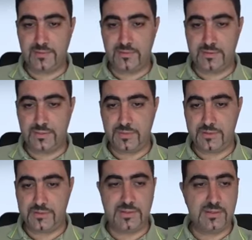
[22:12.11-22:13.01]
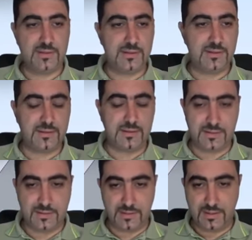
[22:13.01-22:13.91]
You see what it did
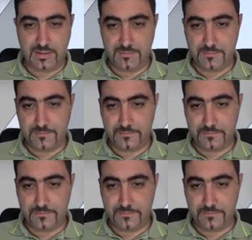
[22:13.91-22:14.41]
again?